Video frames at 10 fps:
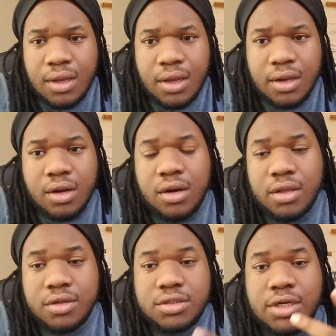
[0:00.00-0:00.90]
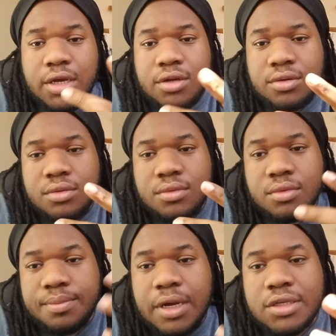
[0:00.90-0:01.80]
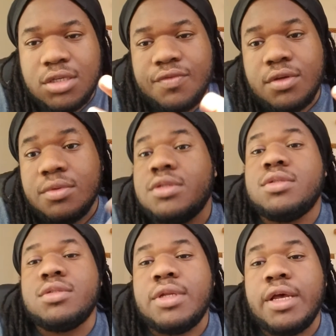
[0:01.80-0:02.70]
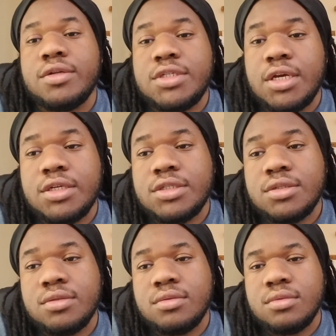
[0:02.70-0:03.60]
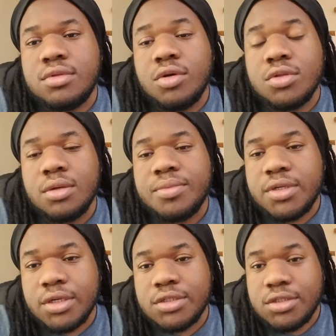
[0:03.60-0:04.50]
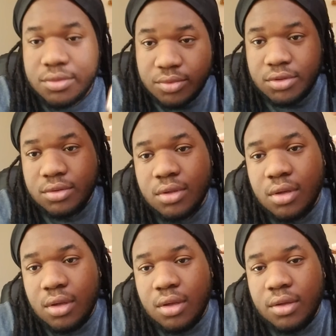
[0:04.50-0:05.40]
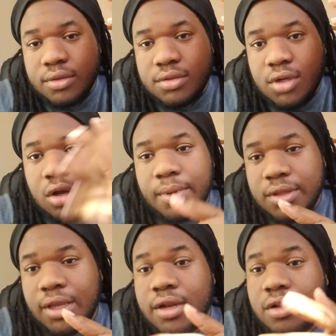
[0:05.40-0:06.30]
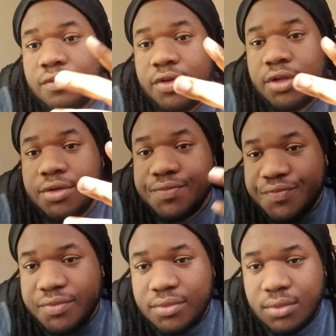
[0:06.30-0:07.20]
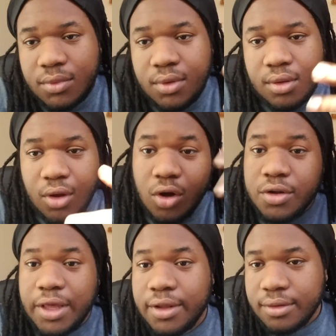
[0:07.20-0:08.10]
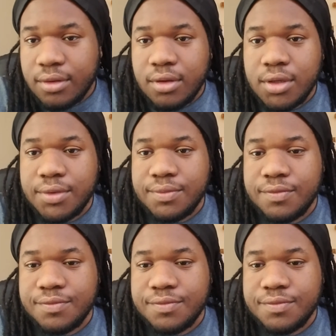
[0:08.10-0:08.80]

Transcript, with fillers: And our other channel, well, Bach TV, which is now changed to Yoked Up Productions, we'll talk about that in another video on that um,